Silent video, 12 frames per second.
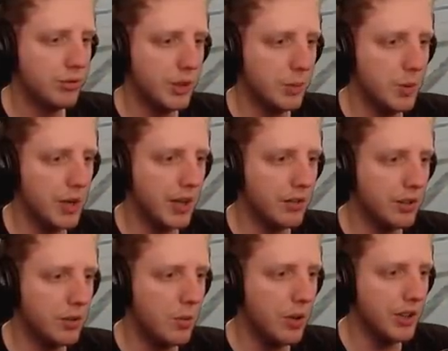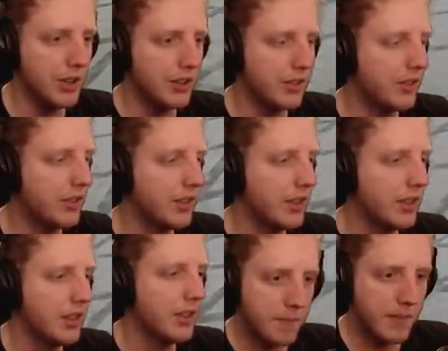we could work out the coordinates
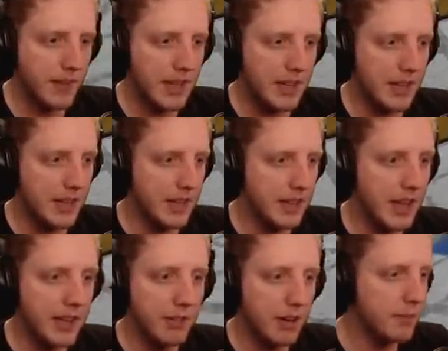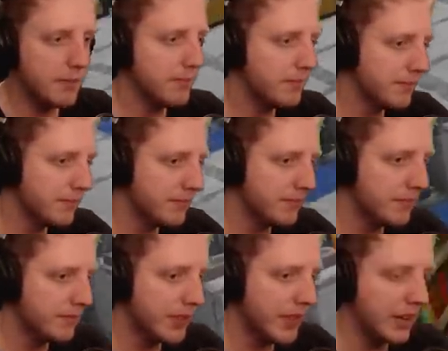in the nether realm
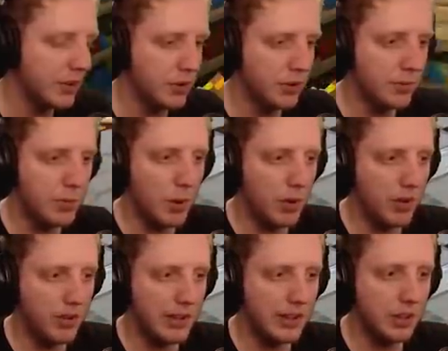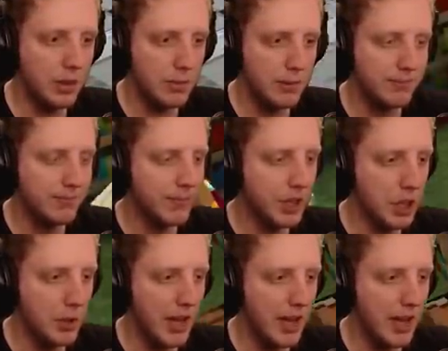to get those portals linked up. Could do